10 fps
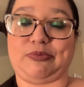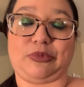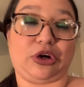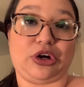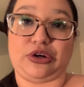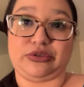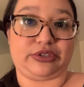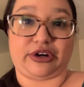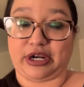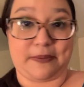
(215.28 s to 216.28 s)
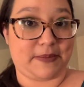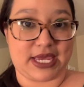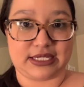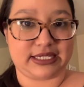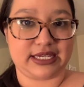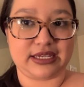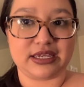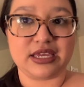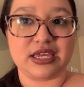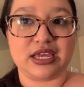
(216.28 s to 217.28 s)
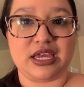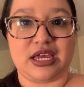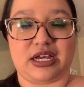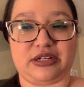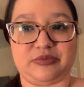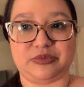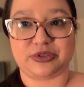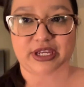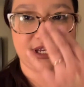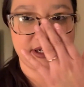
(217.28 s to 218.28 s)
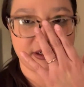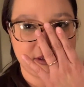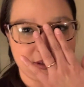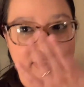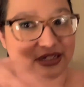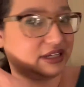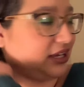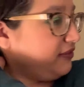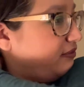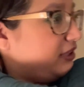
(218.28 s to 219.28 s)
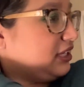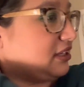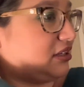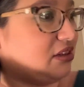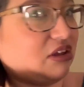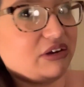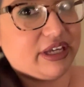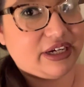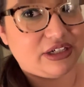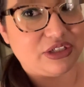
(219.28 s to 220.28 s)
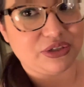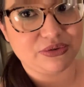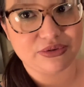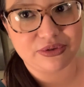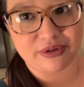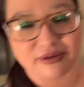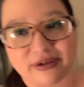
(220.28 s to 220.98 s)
curls are amazing. And I have like long hair too, so